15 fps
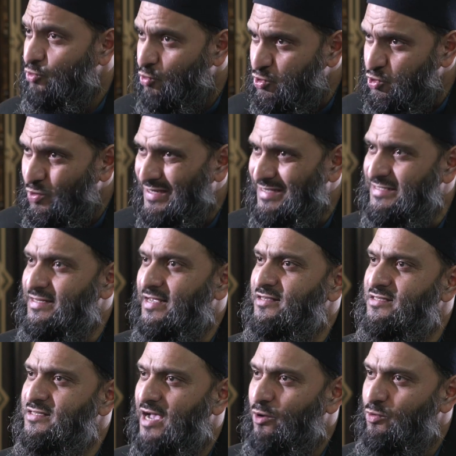Also
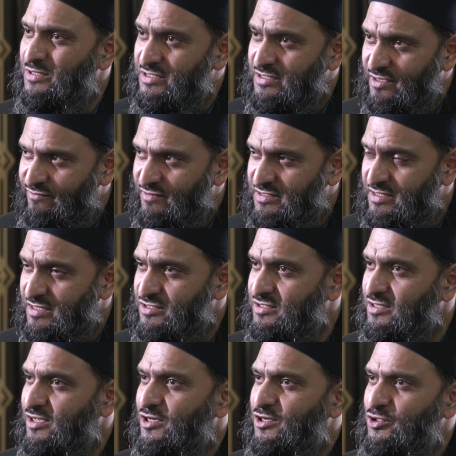extends our
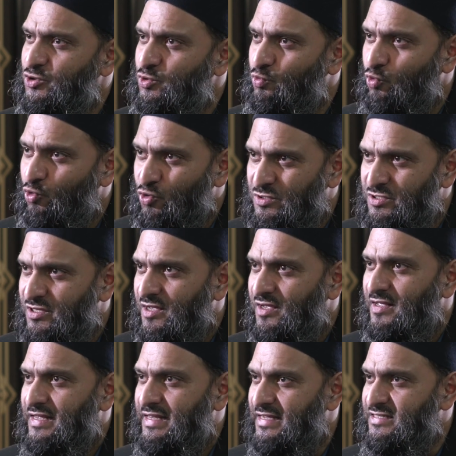services towards,
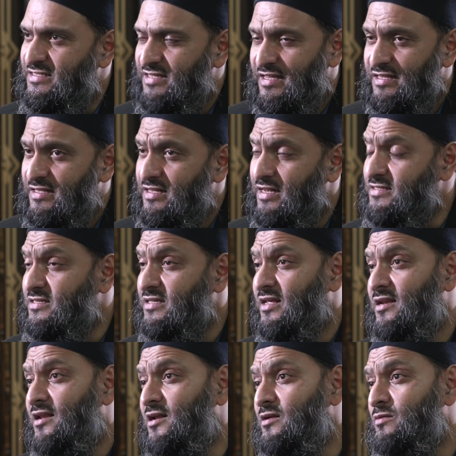let's say the
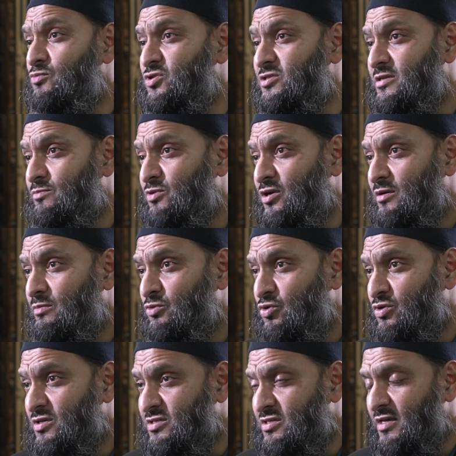non-Muslim
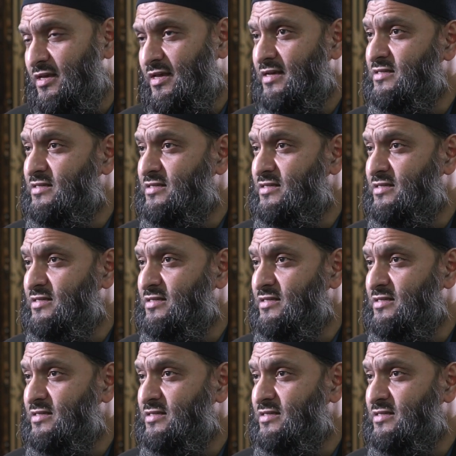community